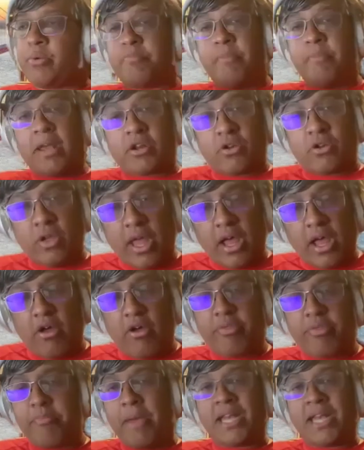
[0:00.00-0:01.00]
with medical
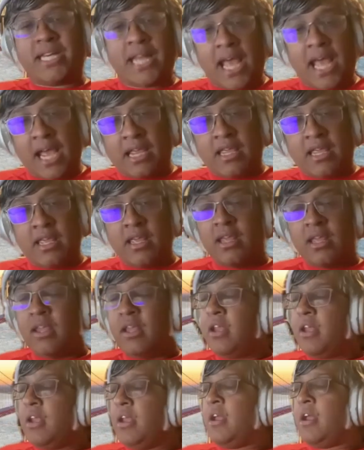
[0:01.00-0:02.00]
health, med tech,
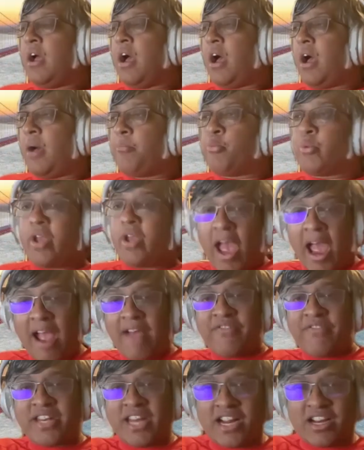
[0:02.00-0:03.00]
we
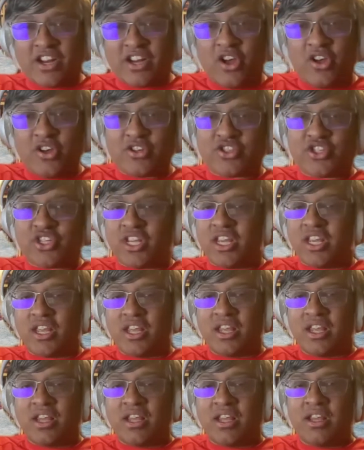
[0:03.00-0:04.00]
have the technology.
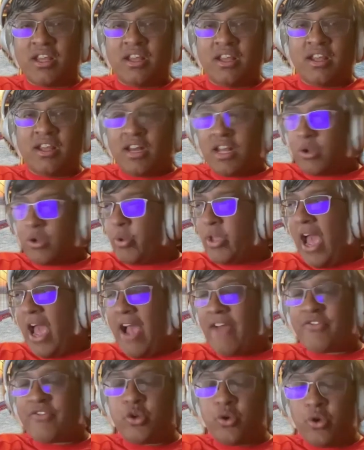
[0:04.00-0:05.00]
Like, we
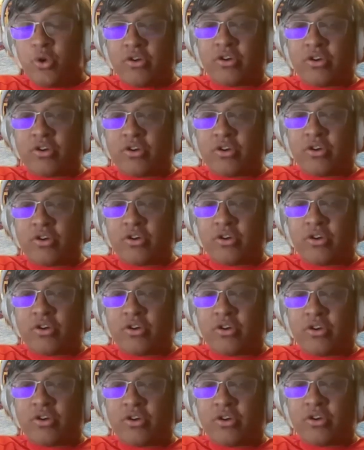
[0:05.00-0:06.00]
have $200
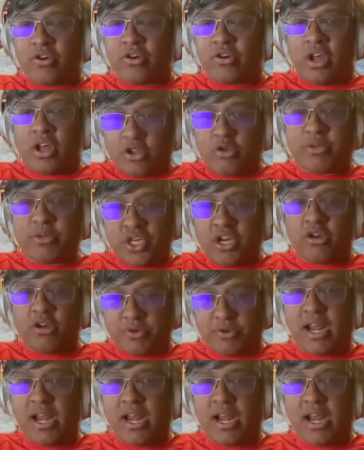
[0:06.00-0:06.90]
human genomes right now.